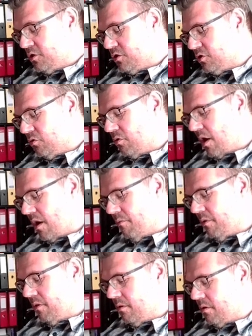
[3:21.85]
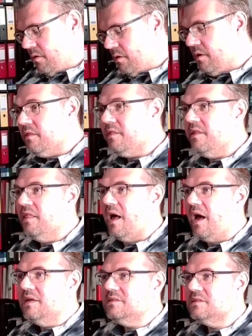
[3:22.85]
So I will, the
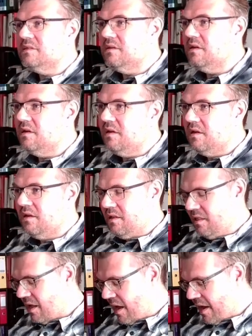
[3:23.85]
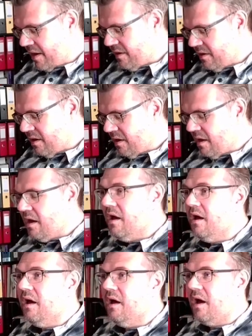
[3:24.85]
last line,
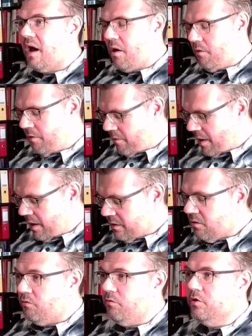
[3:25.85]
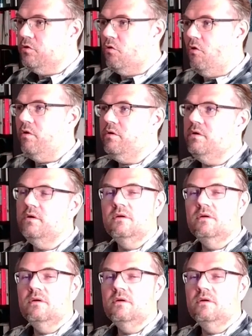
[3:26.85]
I will write return,